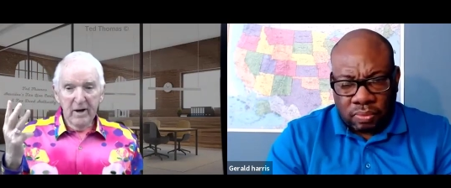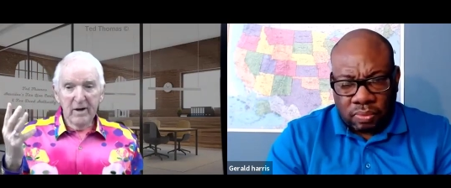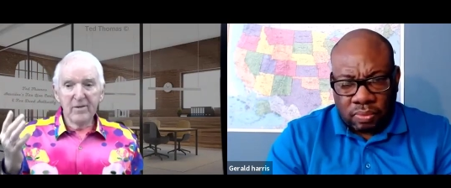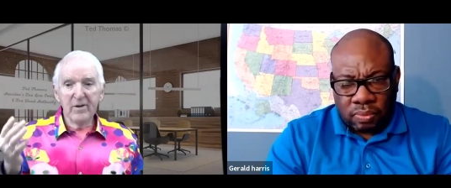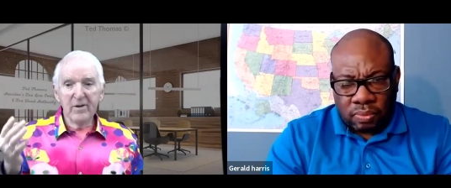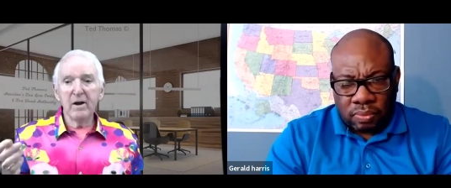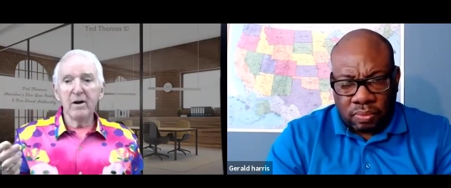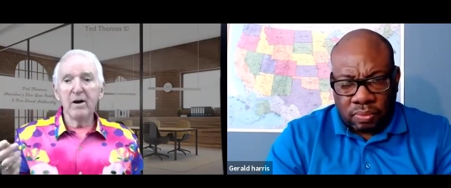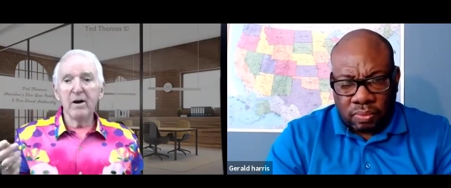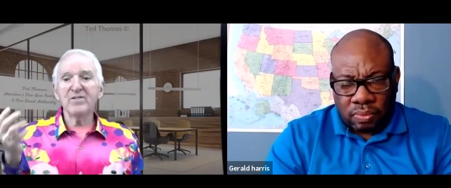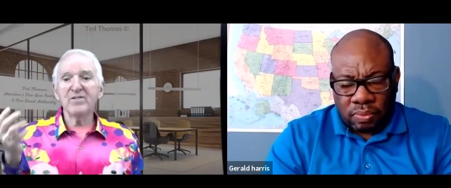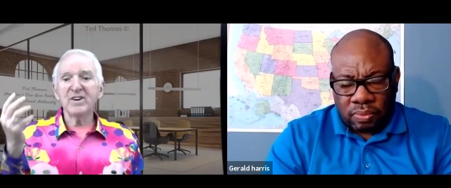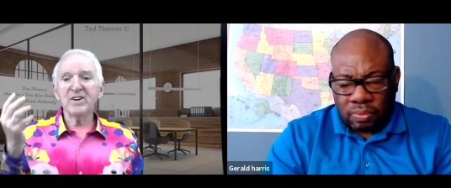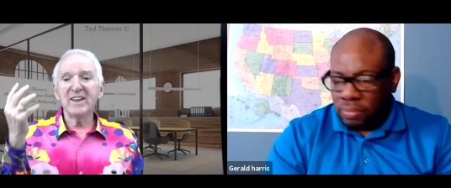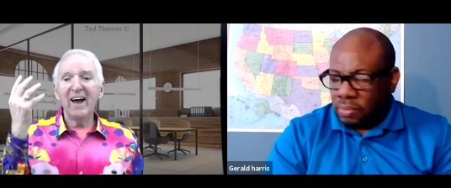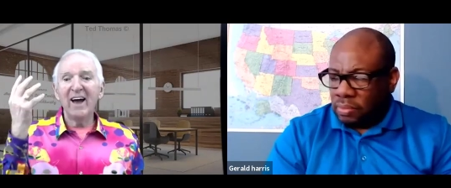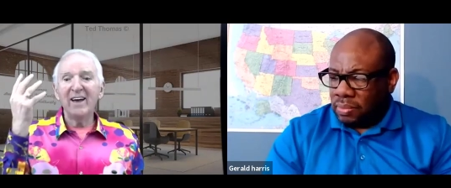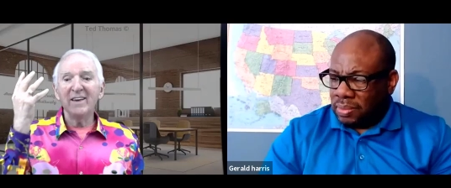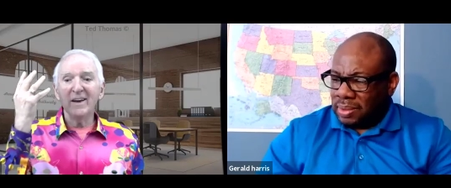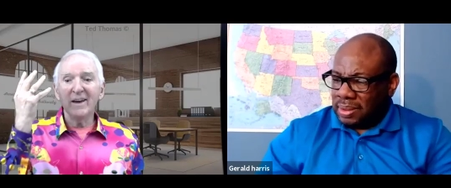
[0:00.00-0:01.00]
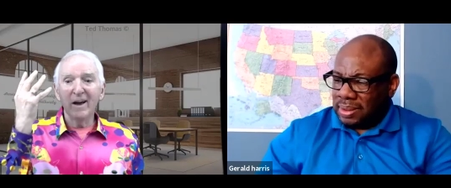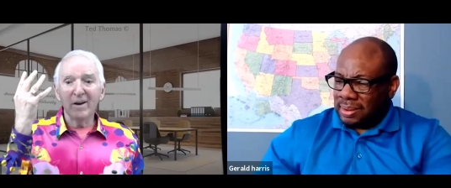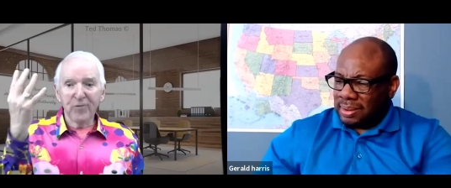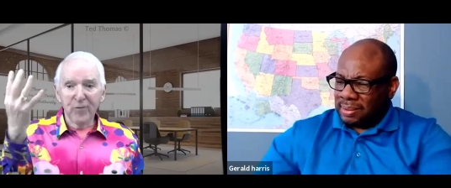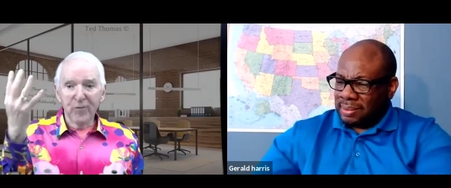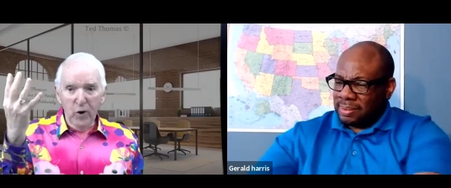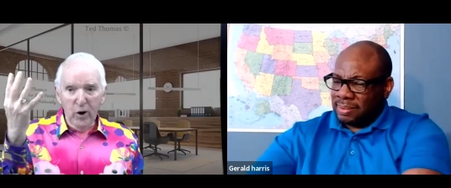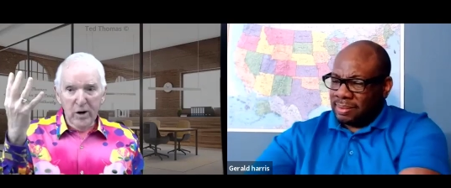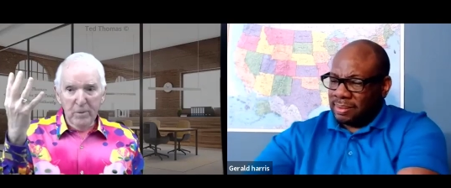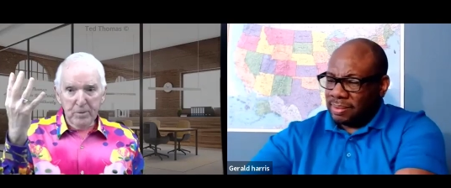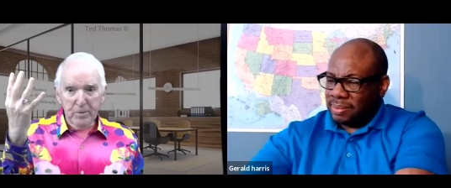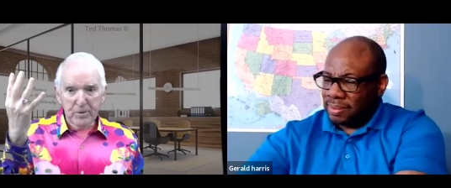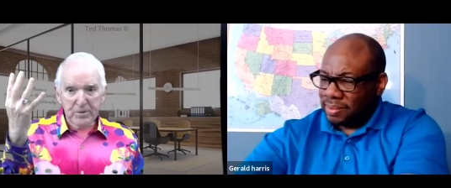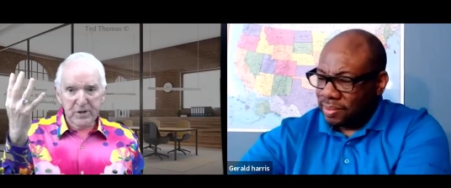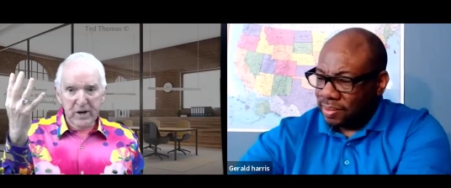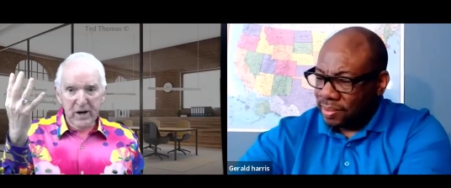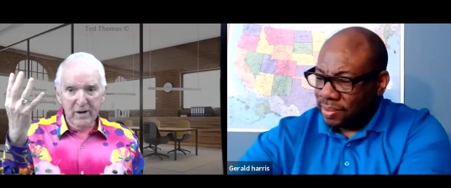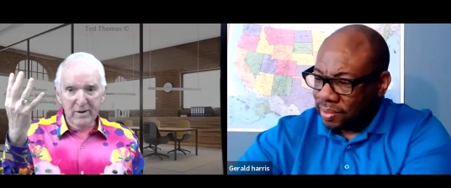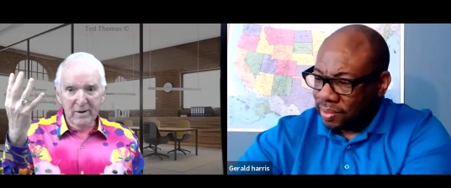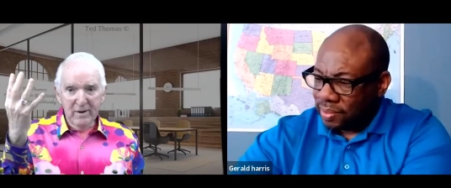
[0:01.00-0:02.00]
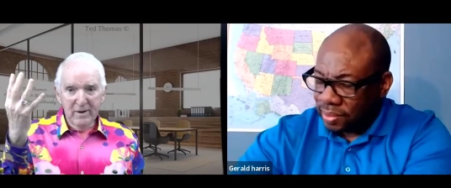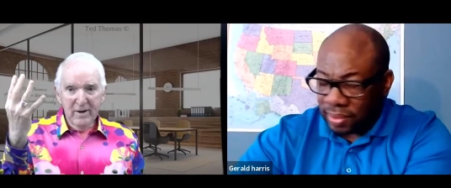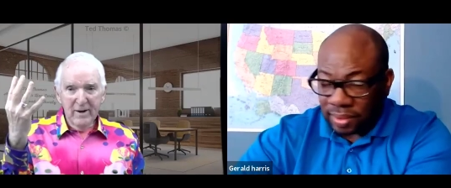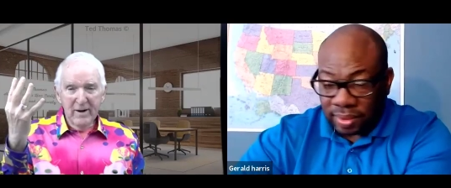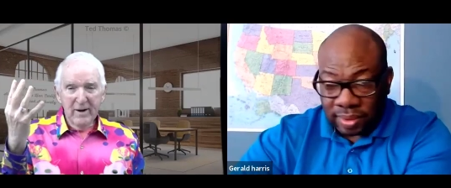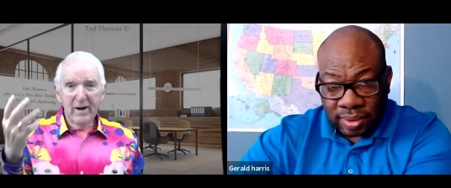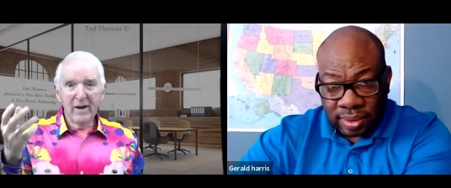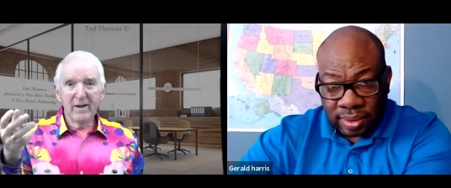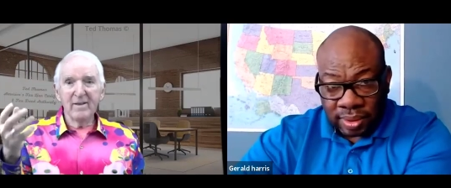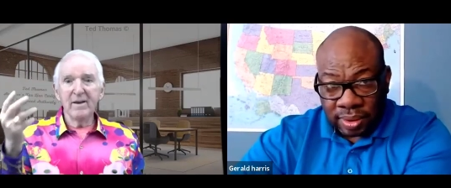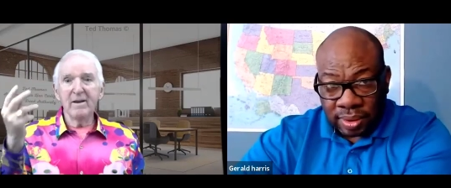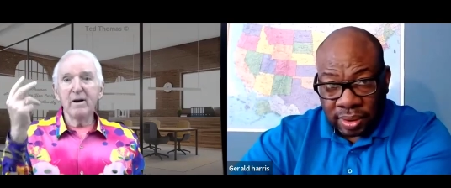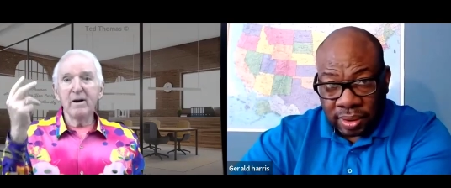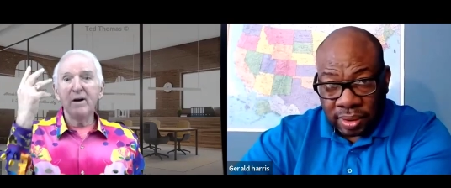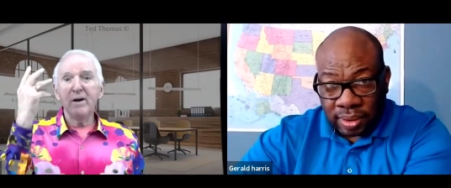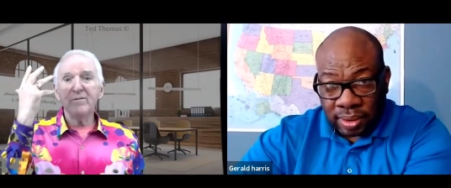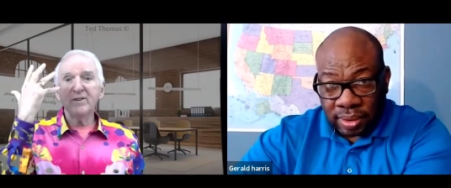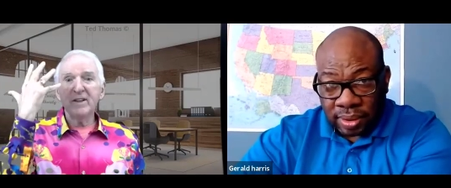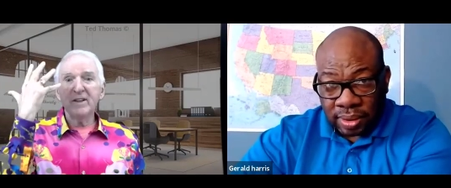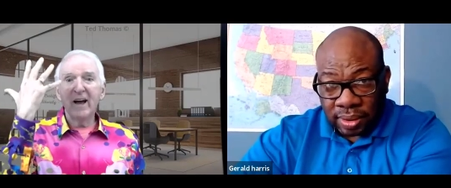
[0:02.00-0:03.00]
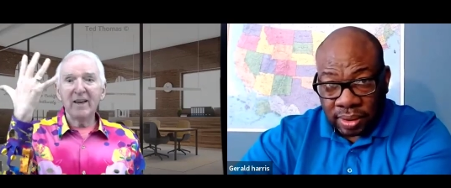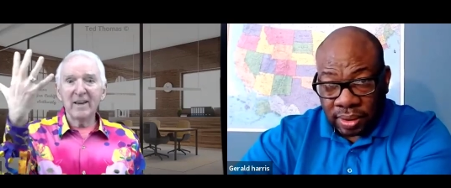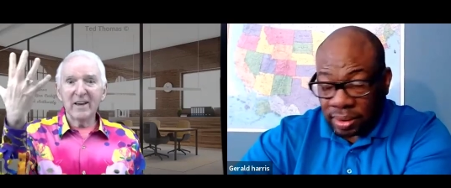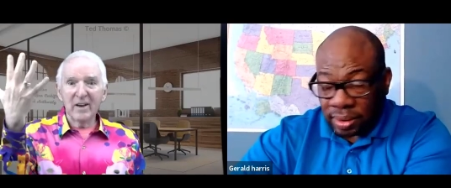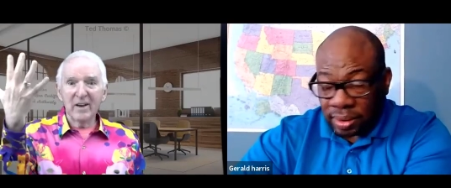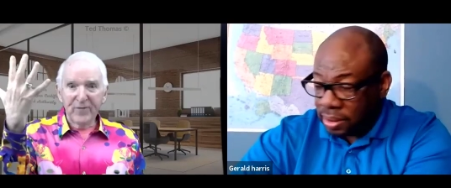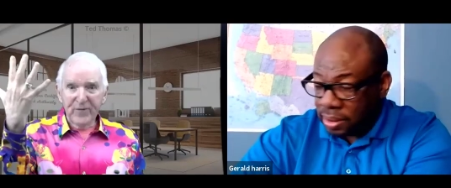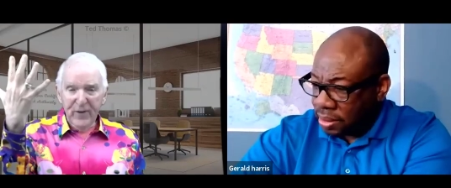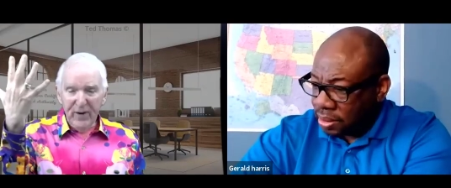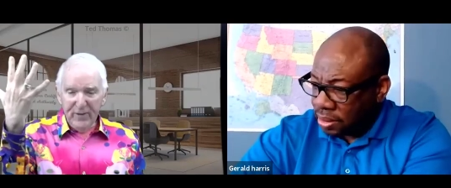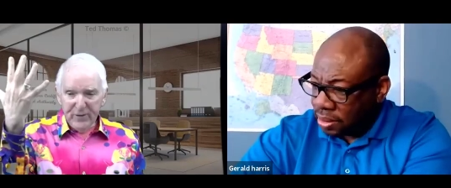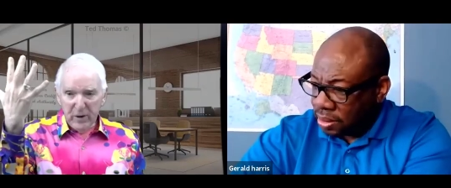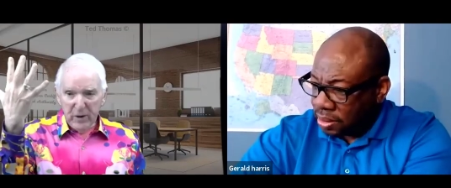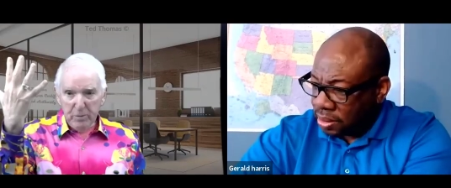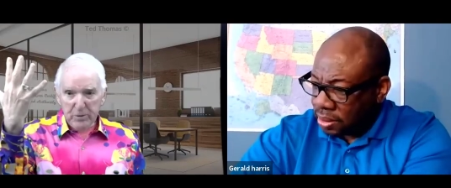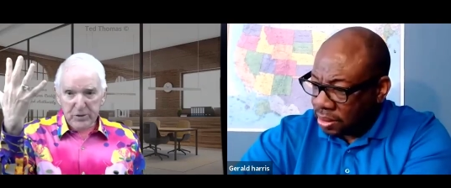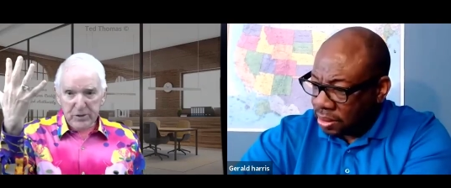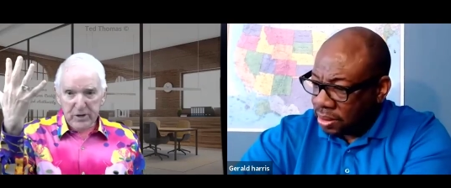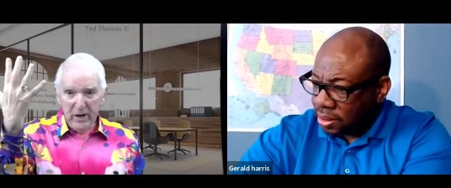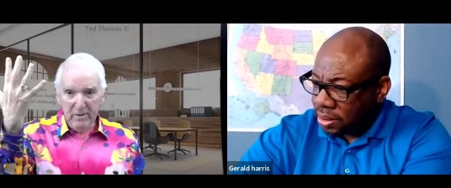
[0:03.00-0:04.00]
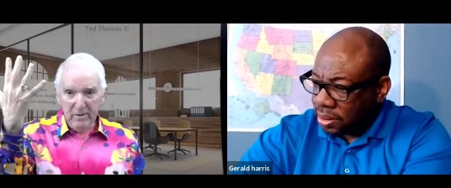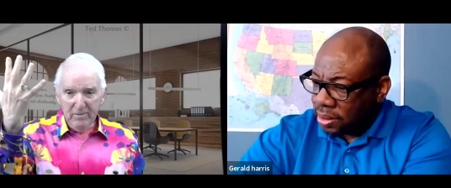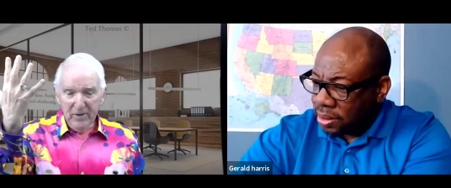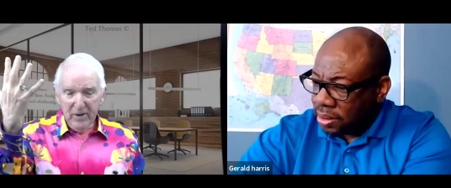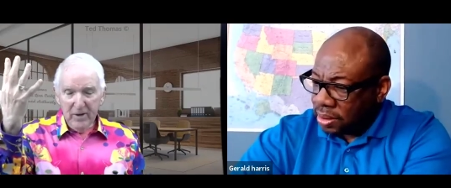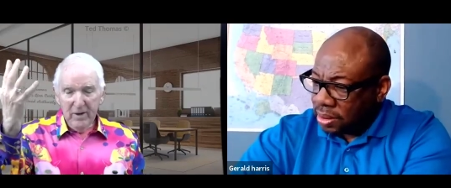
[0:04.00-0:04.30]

Speaker 1: And the year after that, you get 40%. And the year after that, you get 50%.